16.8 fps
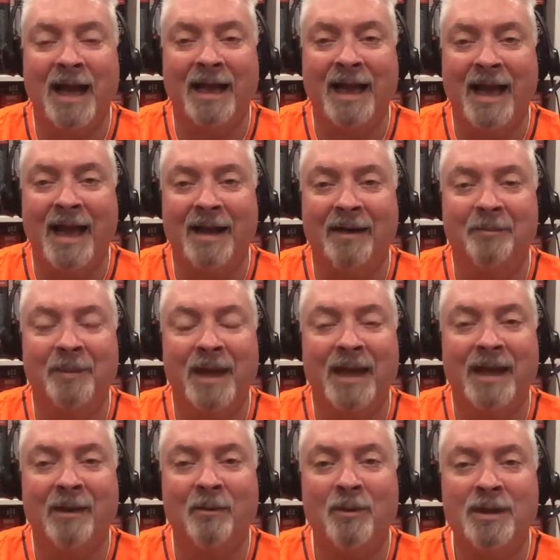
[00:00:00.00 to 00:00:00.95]
Adam,
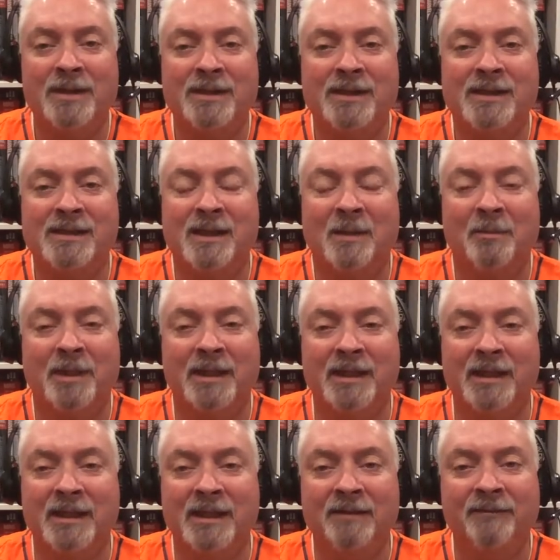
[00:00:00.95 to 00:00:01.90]
man. I want to see somebody
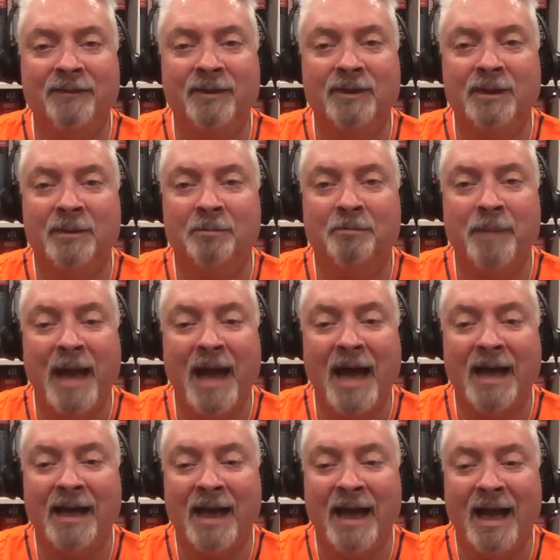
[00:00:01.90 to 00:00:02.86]
evil and
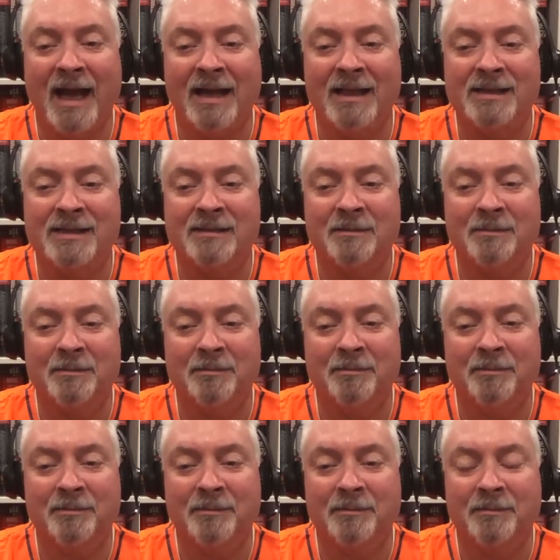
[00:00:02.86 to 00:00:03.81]
badass.
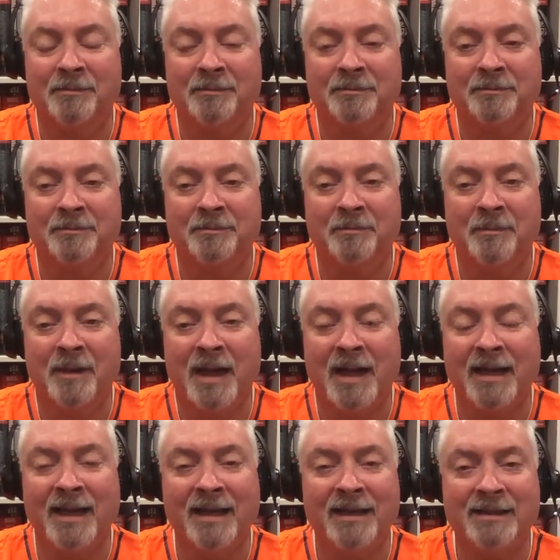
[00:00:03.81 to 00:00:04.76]

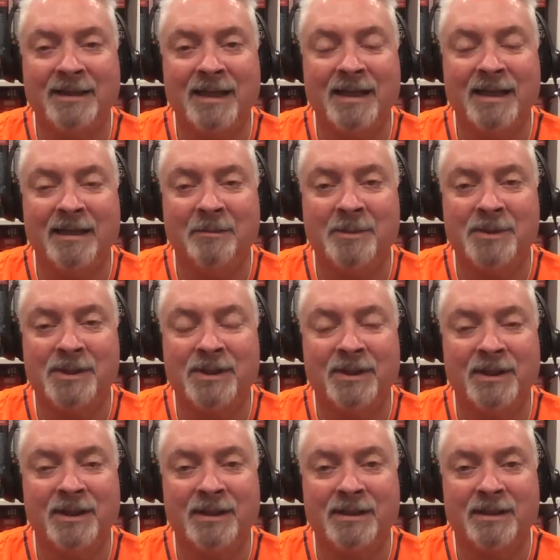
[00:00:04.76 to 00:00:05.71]
I can't take him
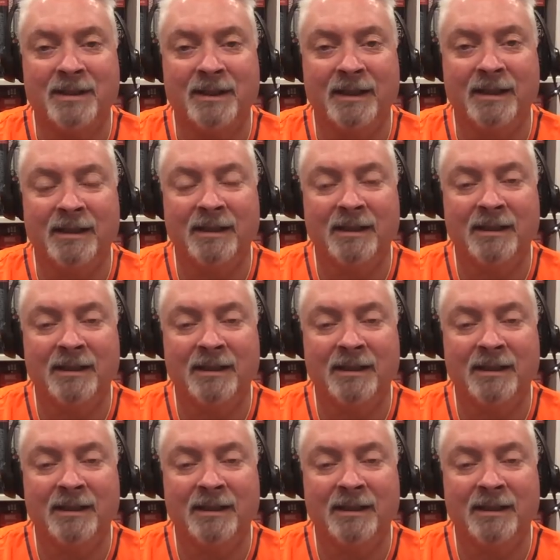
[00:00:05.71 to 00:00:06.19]
seriously.